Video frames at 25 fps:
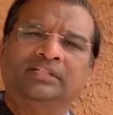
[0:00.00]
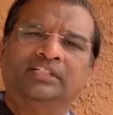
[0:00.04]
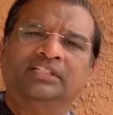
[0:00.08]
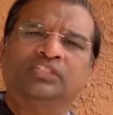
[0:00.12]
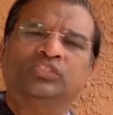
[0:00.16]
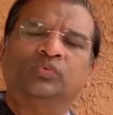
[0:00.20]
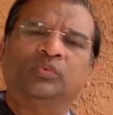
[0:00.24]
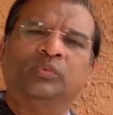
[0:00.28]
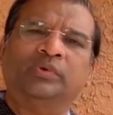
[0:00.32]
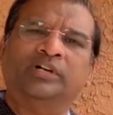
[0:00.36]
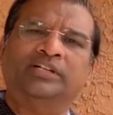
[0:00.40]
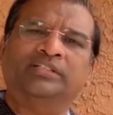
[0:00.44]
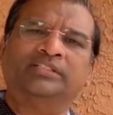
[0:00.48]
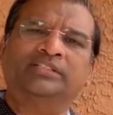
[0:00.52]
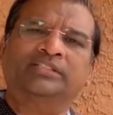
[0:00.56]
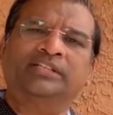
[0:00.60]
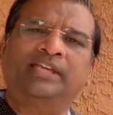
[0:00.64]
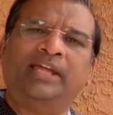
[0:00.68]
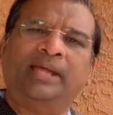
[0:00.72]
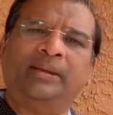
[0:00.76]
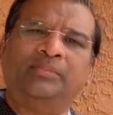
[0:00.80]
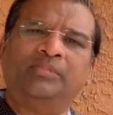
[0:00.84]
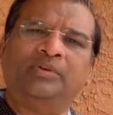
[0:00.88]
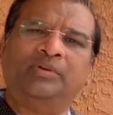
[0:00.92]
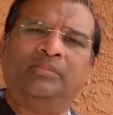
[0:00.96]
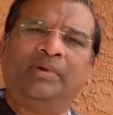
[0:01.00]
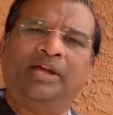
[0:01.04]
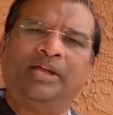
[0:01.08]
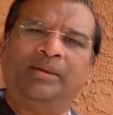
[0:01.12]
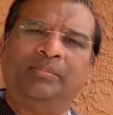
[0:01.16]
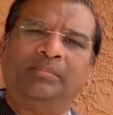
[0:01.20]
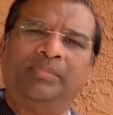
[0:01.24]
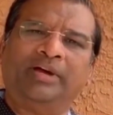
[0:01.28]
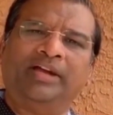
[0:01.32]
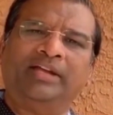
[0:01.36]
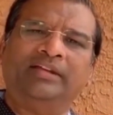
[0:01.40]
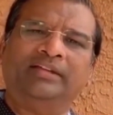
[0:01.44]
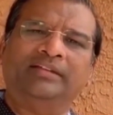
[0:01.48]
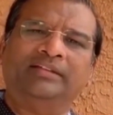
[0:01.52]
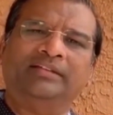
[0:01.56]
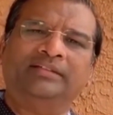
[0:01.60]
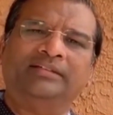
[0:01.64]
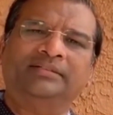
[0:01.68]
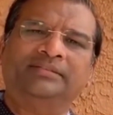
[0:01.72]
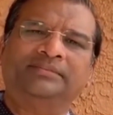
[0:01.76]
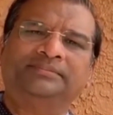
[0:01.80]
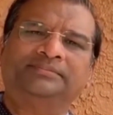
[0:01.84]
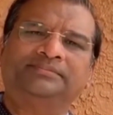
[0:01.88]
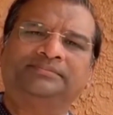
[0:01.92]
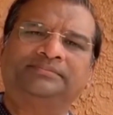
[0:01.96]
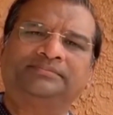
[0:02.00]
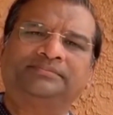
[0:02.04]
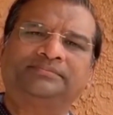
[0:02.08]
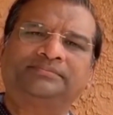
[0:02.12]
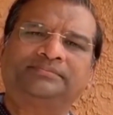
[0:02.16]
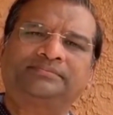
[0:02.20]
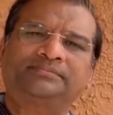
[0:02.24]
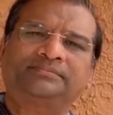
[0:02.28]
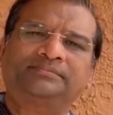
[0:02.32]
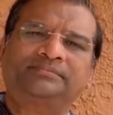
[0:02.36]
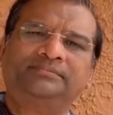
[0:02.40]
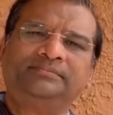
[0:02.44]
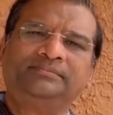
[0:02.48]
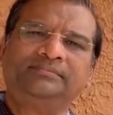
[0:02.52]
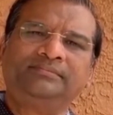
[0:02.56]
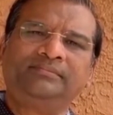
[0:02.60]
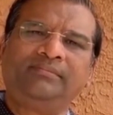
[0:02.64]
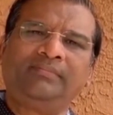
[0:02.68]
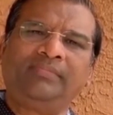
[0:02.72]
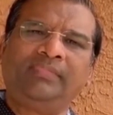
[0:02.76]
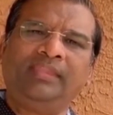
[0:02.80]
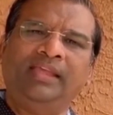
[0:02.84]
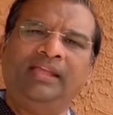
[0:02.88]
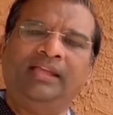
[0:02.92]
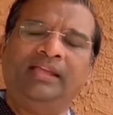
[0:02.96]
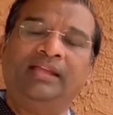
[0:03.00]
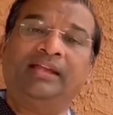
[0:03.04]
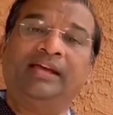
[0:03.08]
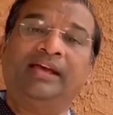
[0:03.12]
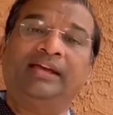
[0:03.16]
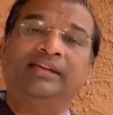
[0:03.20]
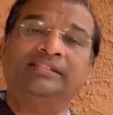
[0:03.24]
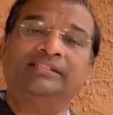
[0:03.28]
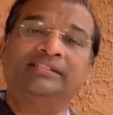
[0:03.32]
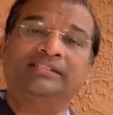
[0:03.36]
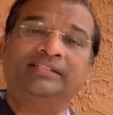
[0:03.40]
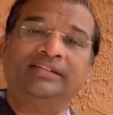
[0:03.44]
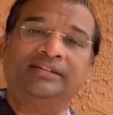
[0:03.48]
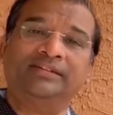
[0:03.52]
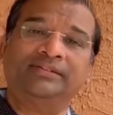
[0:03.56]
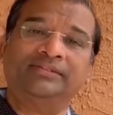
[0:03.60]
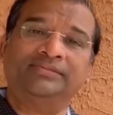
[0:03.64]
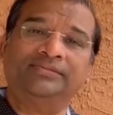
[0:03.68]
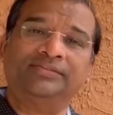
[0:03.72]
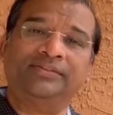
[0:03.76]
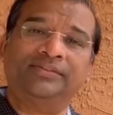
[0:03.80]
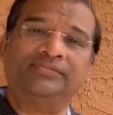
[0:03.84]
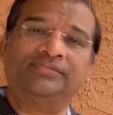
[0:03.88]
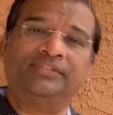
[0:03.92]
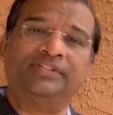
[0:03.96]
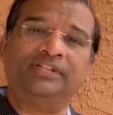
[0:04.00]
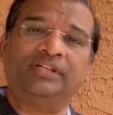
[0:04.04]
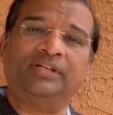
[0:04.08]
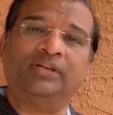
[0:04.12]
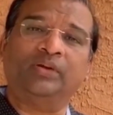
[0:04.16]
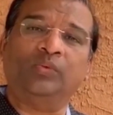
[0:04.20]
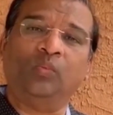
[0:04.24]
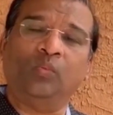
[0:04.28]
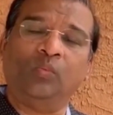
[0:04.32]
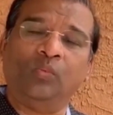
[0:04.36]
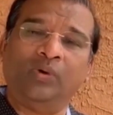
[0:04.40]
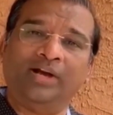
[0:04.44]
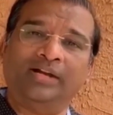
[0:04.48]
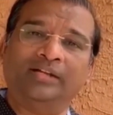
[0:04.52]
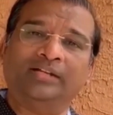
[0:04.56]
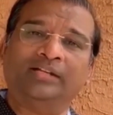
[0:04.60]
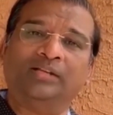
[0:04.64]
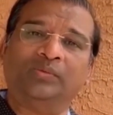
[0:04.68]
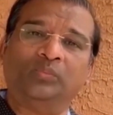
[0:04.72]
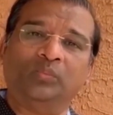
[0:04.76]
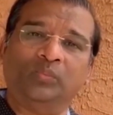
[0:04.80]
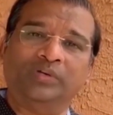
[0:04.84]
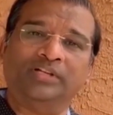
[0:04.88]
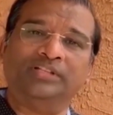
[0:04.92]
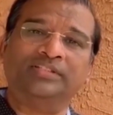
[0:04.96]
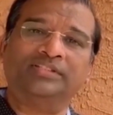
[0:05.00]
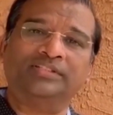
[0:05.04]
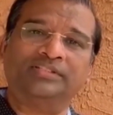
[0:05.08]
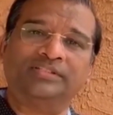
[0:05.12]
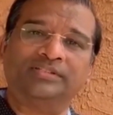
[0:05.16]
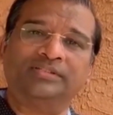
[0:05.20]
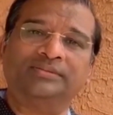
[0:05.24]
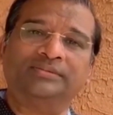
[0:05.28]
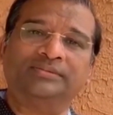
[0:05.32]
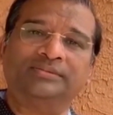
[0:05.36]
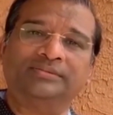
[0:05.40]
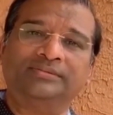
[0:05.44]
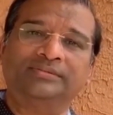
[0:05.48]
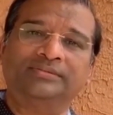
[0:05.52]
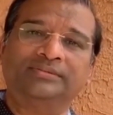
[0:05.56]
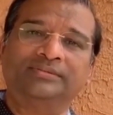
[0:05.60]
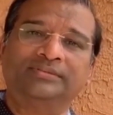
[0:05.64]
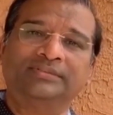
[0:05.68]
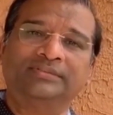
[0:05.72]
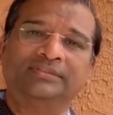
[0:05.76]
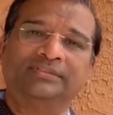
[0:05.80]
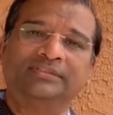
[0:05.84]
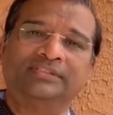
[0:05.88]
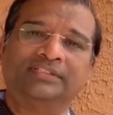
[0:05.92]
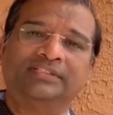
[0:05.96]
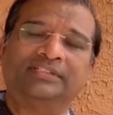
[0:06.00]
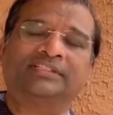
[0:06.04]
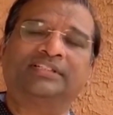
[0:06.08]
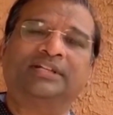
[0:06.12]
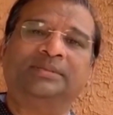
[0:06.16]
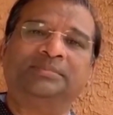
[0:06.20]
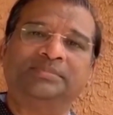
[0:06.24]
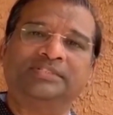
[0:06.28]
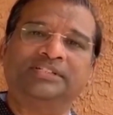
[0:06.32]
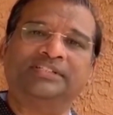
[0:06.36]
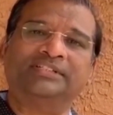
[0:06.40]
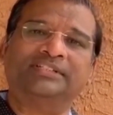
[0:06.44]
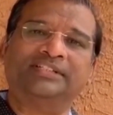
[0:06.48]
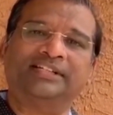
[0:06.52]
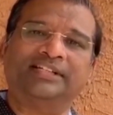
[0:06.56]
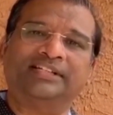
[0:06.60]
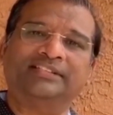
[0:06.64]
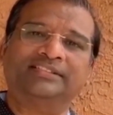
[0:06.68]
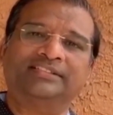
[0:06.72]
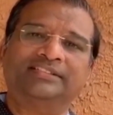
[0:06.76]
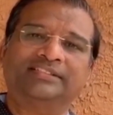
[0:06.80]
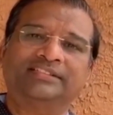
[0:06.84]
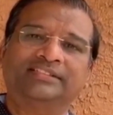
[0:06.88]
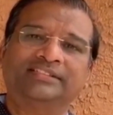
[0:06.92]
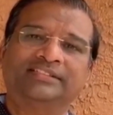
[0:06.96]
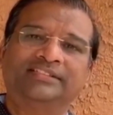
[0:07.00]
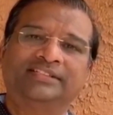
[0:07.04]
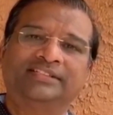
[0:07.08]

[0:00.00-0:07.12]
this verse came to my mind. In Isaiah fifty-one and verse two, the scripture says,